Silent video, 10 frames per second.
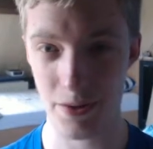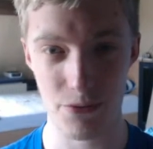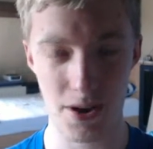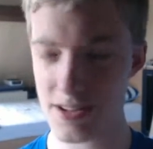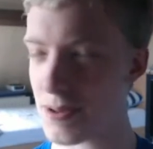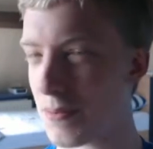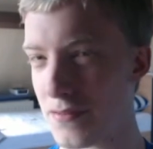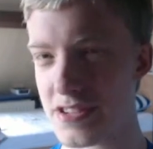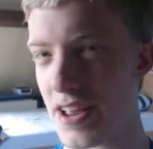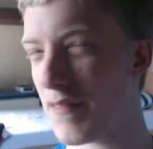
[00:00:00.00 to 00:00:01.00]
I'd write something
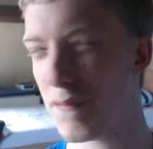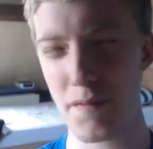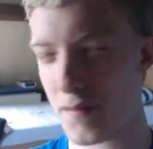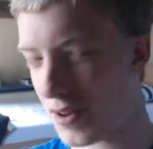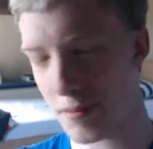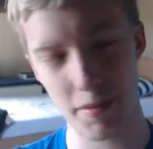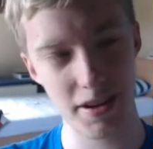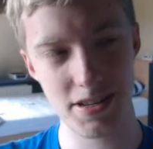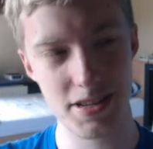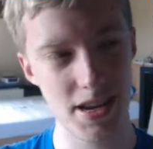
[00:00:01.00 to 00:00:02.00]
for 10, 15
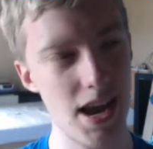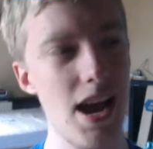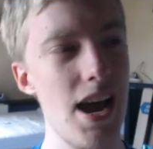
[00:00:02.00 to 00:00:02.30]
minutes,